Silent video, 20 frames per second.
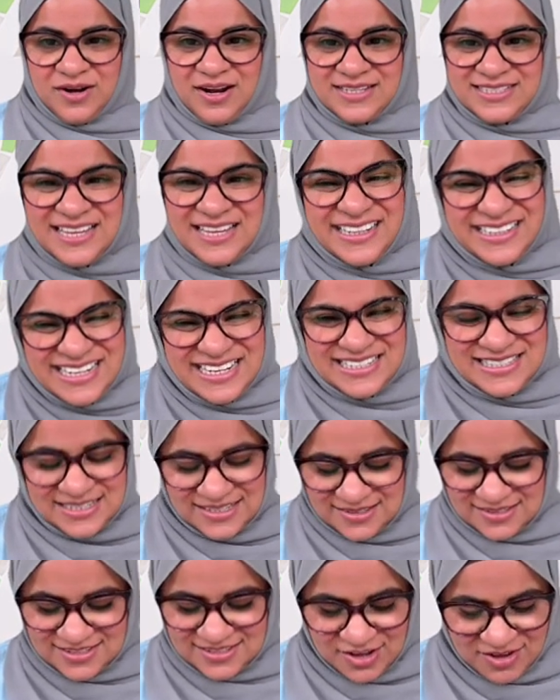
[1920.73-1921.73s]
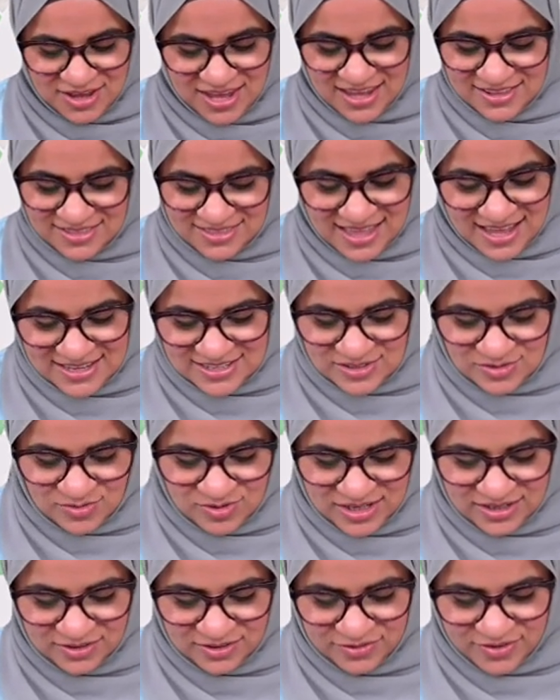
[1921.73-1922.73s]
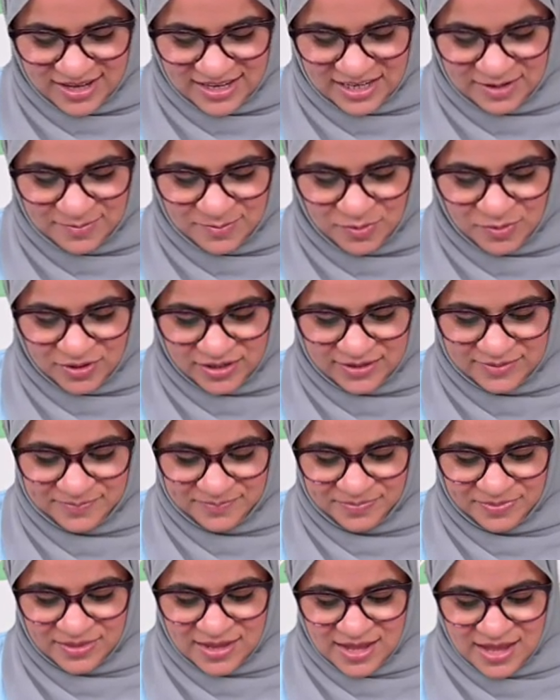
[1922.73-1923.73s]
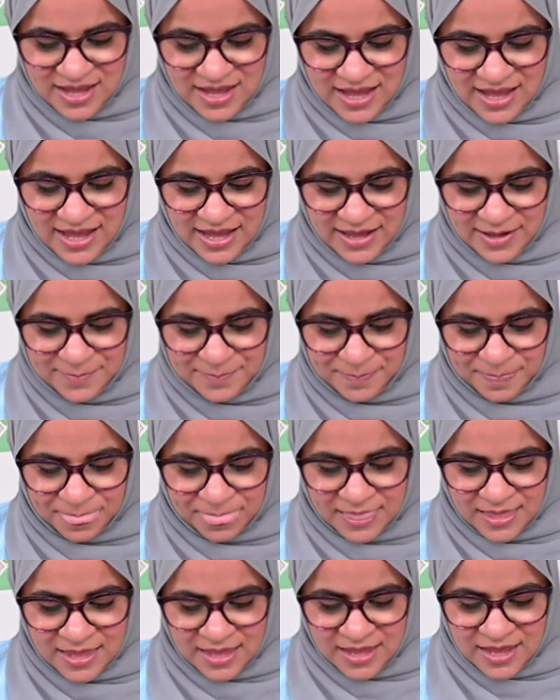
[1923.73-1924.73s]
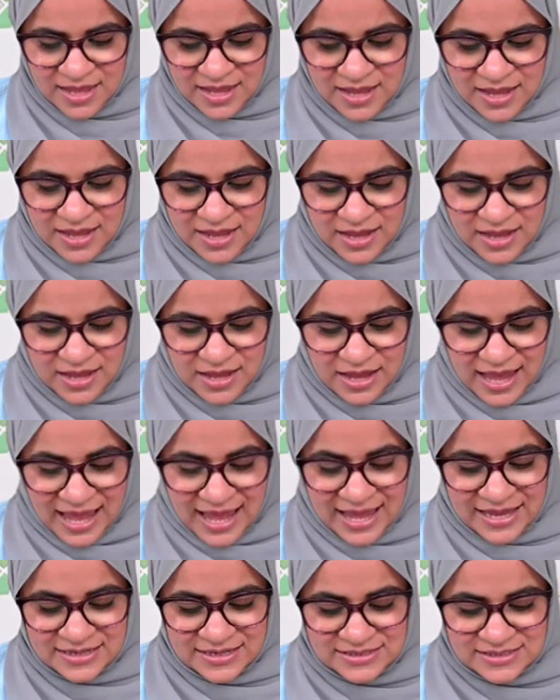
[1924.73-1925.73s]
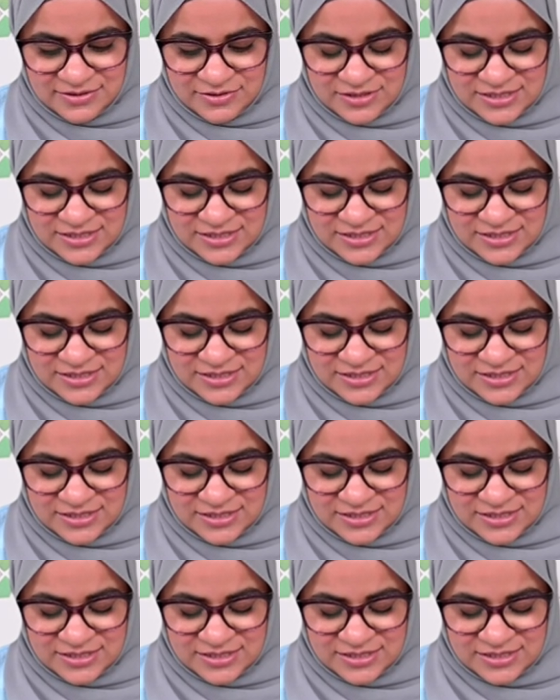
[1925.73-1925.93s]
And that's kind of what I said. I think I stole Vanessa's word when I said distance. So yeah, that is a real valid point.